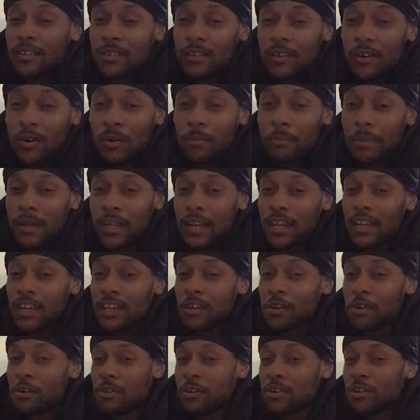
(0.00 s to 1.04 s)
On BD,
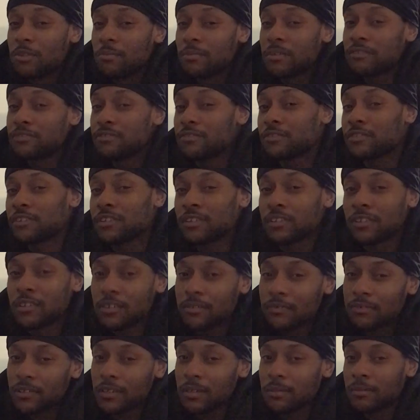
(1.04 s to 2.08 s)
you don't know me for real. You
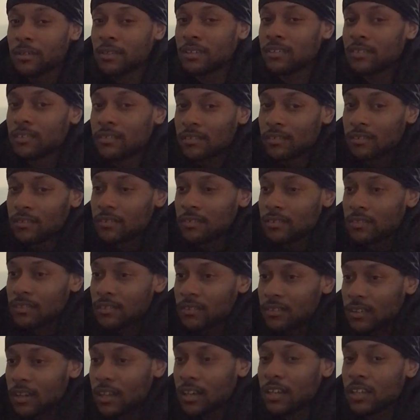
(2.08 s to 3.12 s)
feel me,
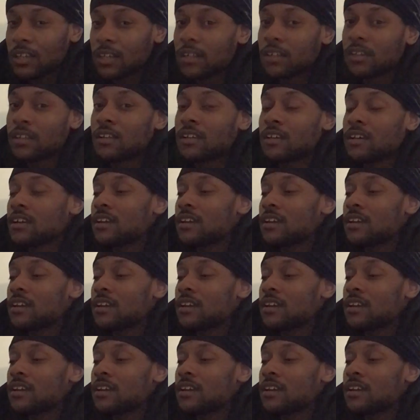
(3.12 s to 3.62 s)
nigga?